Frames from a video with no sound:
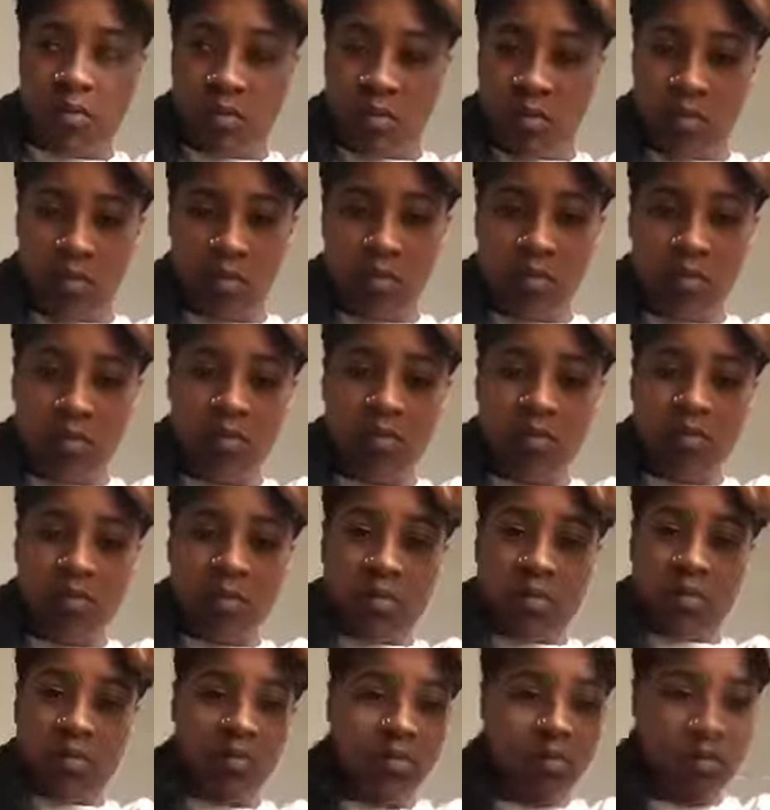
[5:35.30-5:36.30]
my
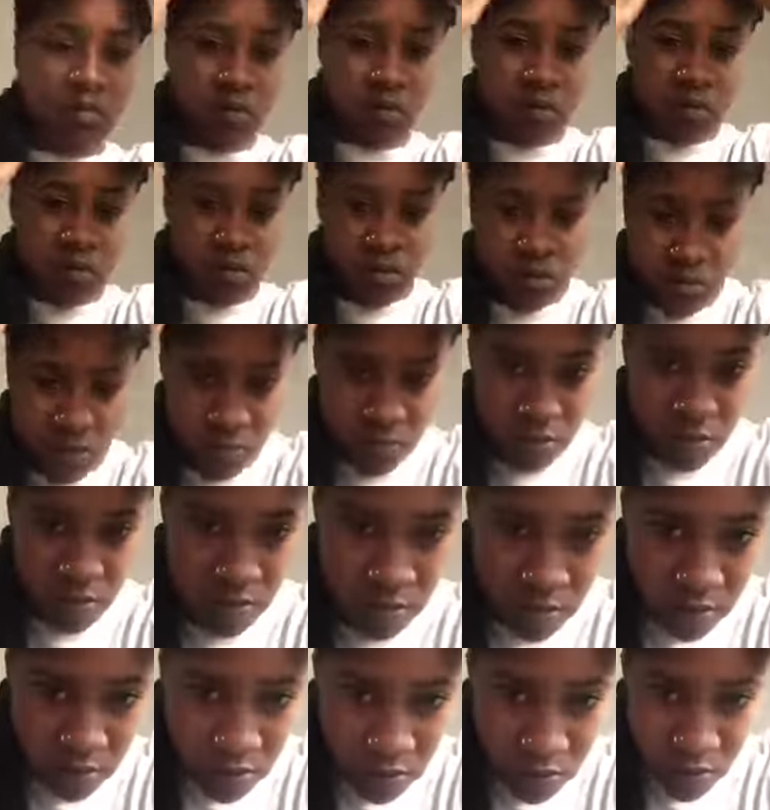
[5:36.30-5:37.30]
first black
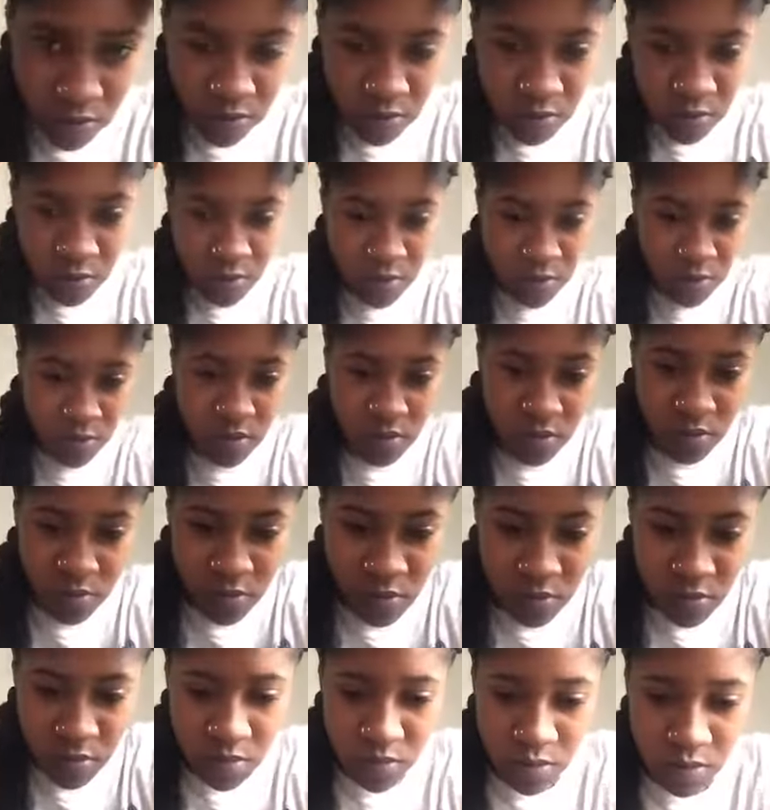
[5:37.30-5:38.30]
braid
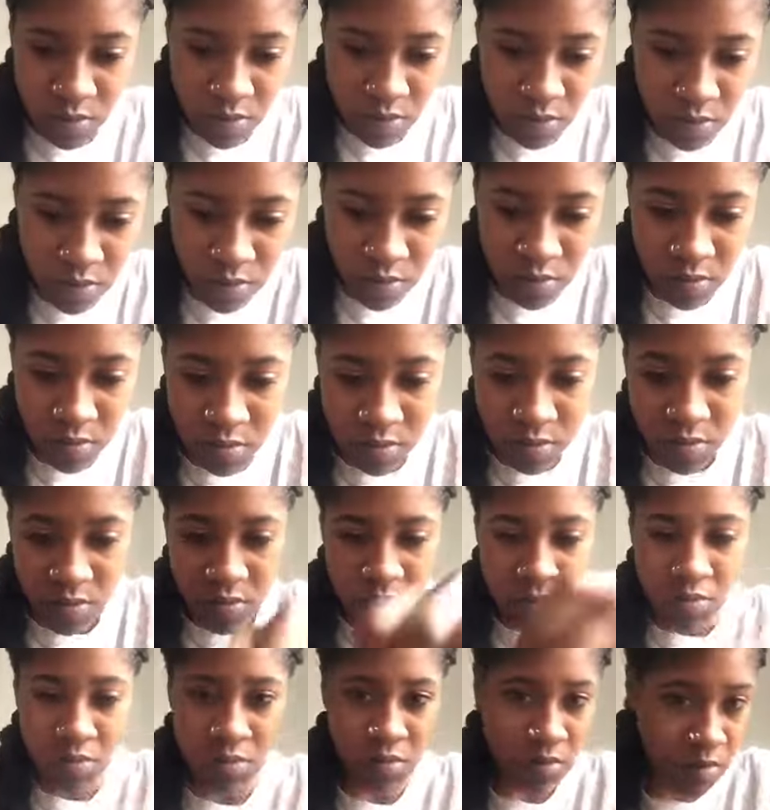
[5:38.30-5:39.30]
on one
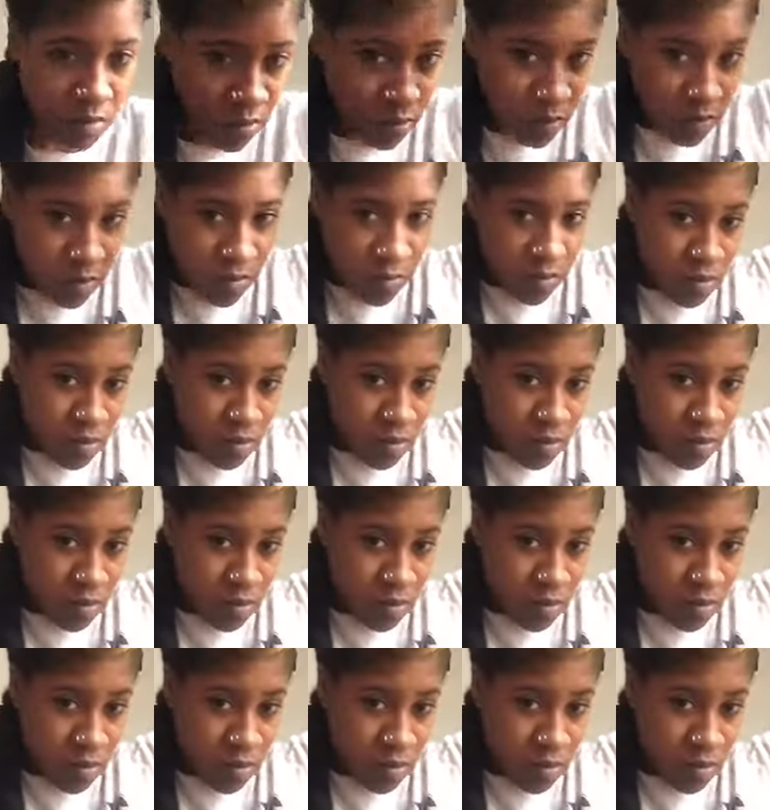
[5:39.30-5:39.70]
side.